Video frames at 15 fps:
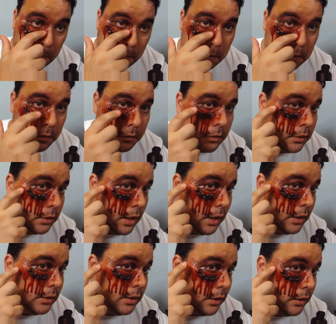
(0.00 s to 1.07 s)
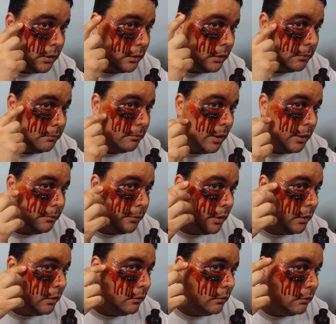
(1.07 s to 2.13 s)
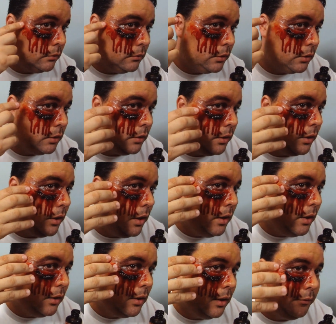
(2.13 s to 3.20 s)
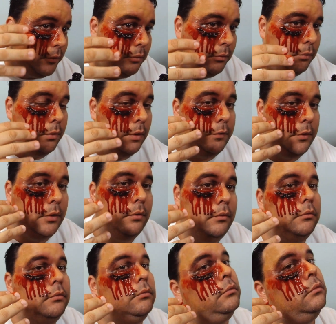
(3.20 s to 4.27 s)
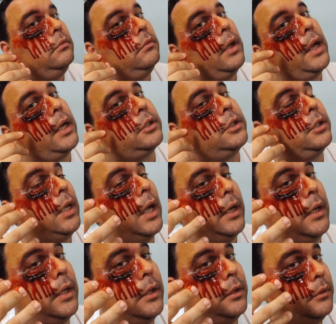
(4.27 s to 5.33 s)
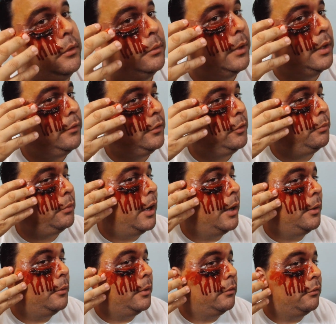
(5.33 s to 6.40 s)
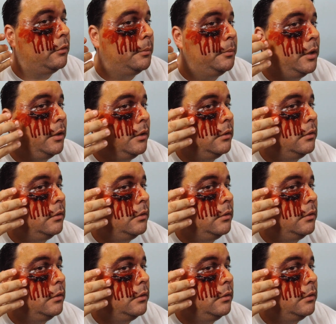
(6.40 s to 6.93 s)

You know, this hides anything that might be still there. Now, if you actually got hit or whatever, you probably would have rubbed it.